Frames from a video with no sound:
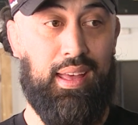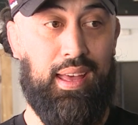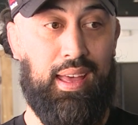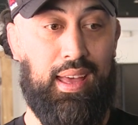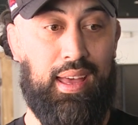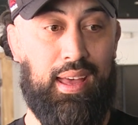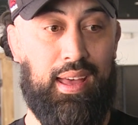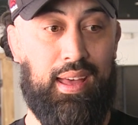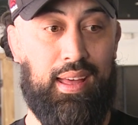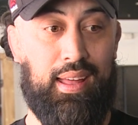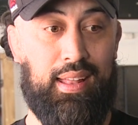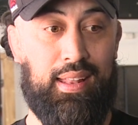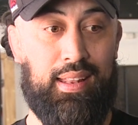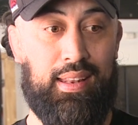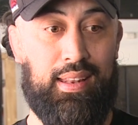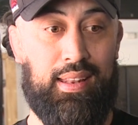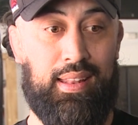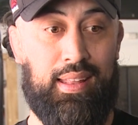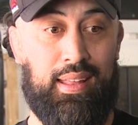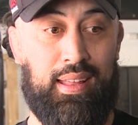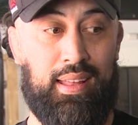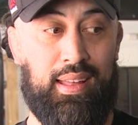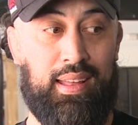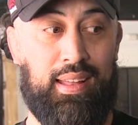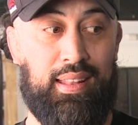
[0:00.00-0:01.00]
and
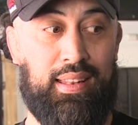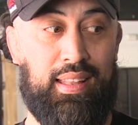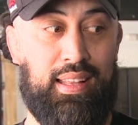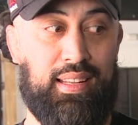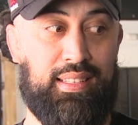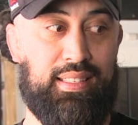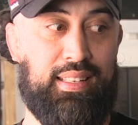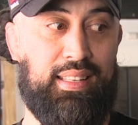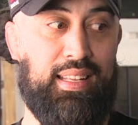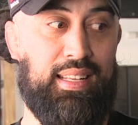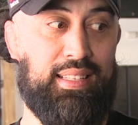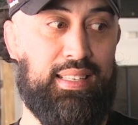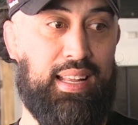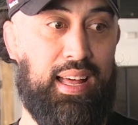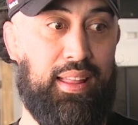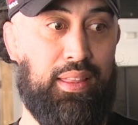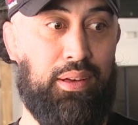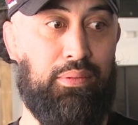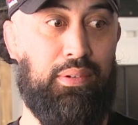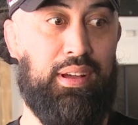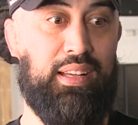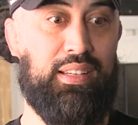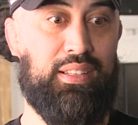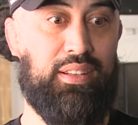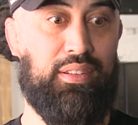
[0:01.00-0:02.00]
there's other
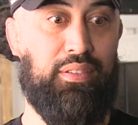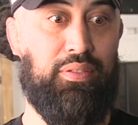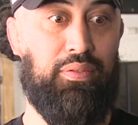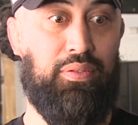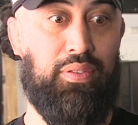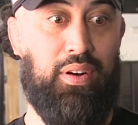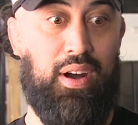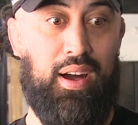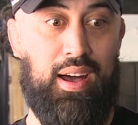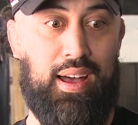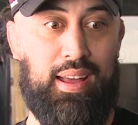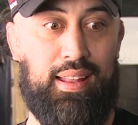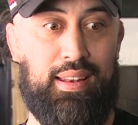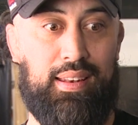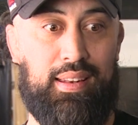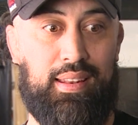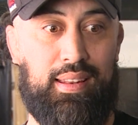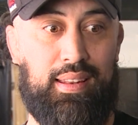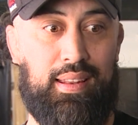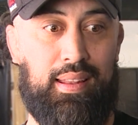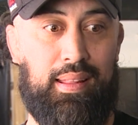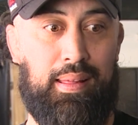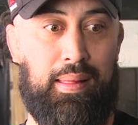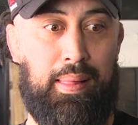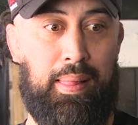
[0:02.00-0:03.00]
ways to fight
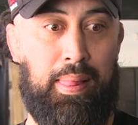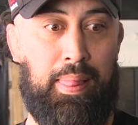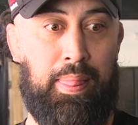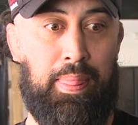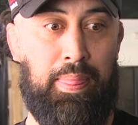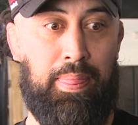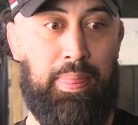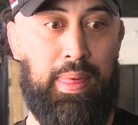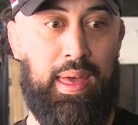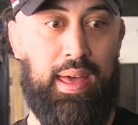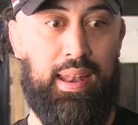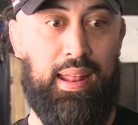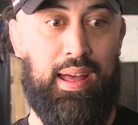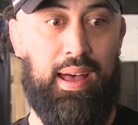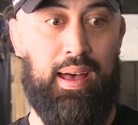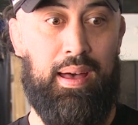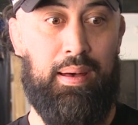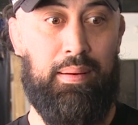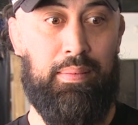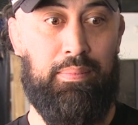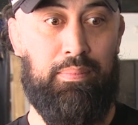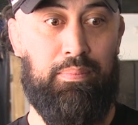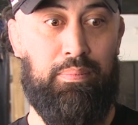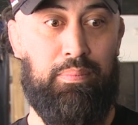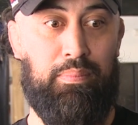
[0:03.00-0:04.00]

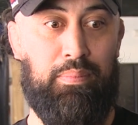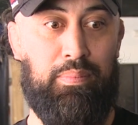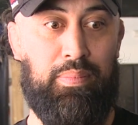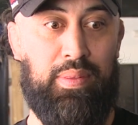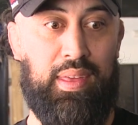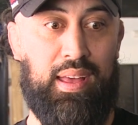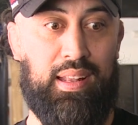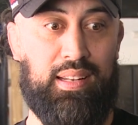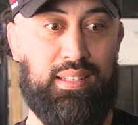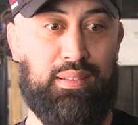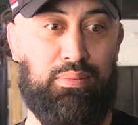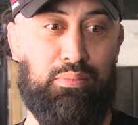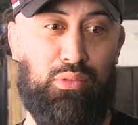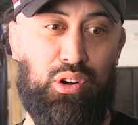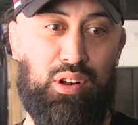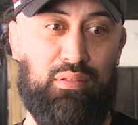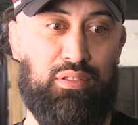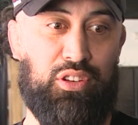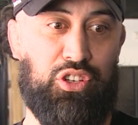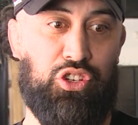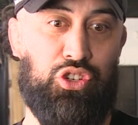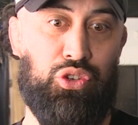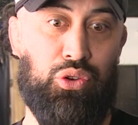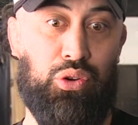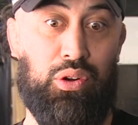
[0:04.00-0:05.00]
that's more of
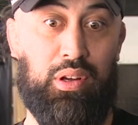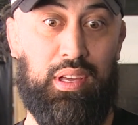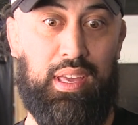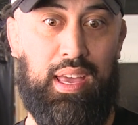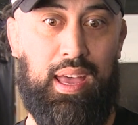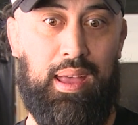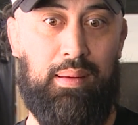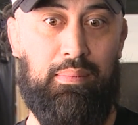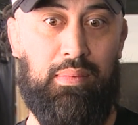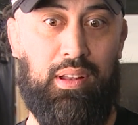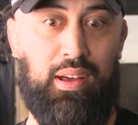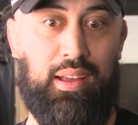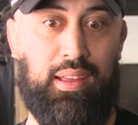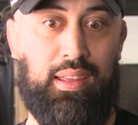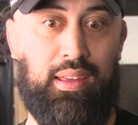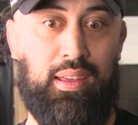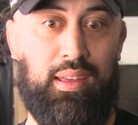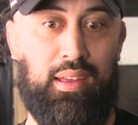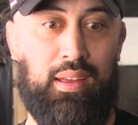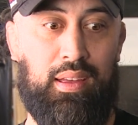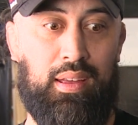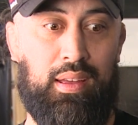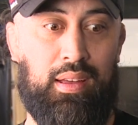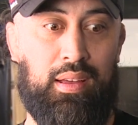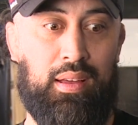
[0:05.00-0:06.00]
a short game, like
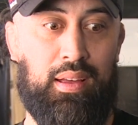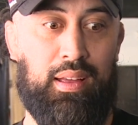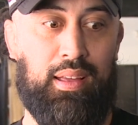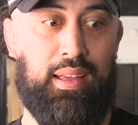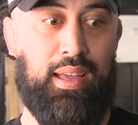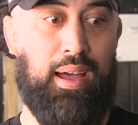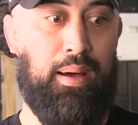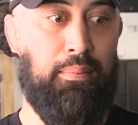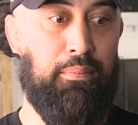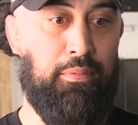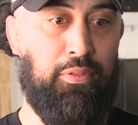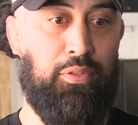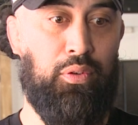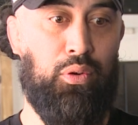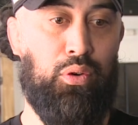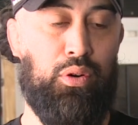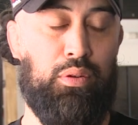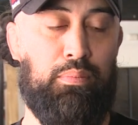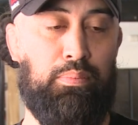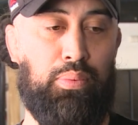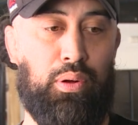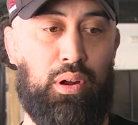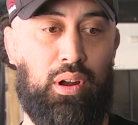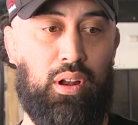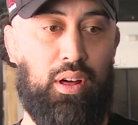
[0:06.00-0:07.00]
come
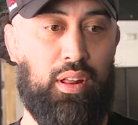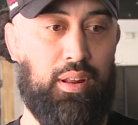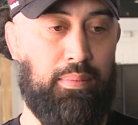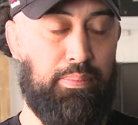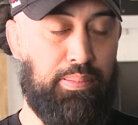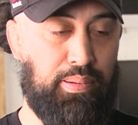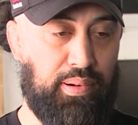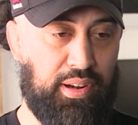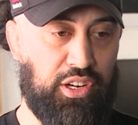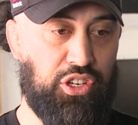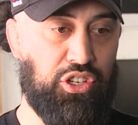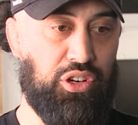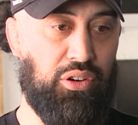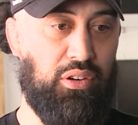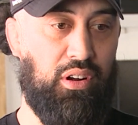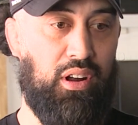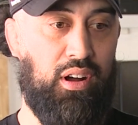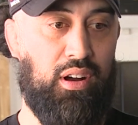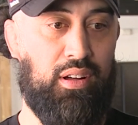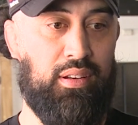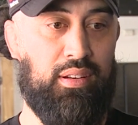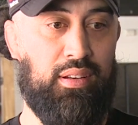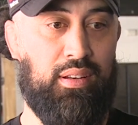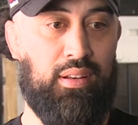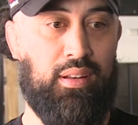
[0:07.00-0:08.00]
forward, put a lot of pressure
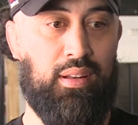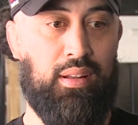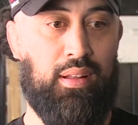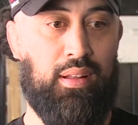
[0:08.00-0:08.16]
on,